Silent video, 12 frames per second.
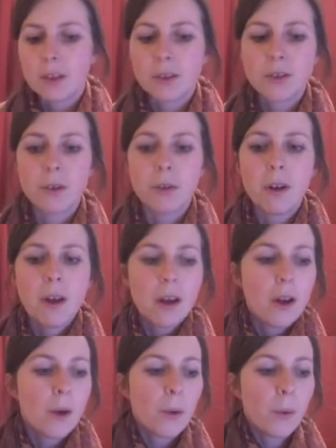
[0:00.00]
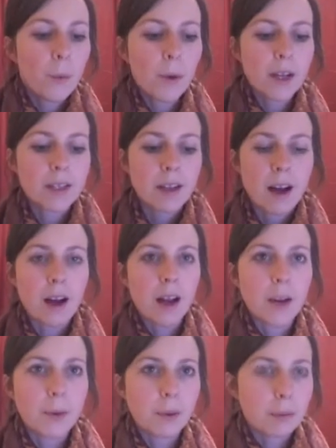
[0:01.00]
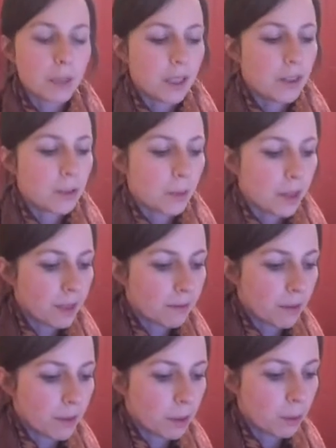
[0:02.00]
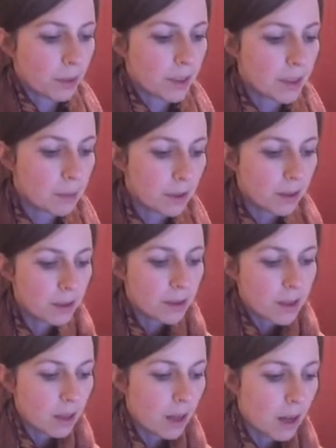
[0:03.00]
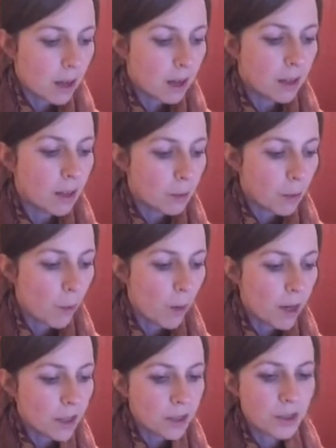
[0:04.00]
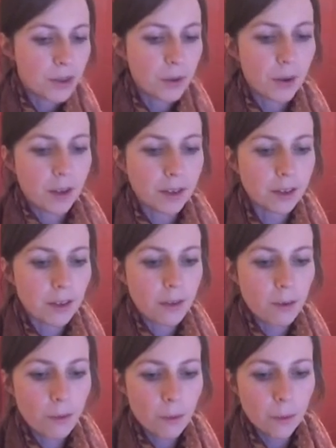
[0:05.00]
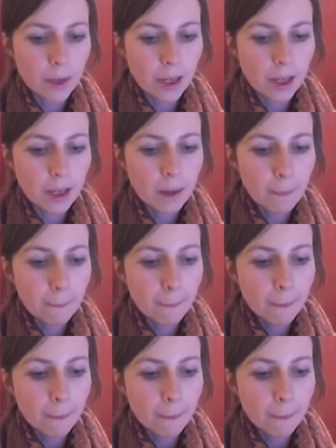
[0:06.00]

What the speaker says: So what I will be doing for the principles number 1, 2, and 3,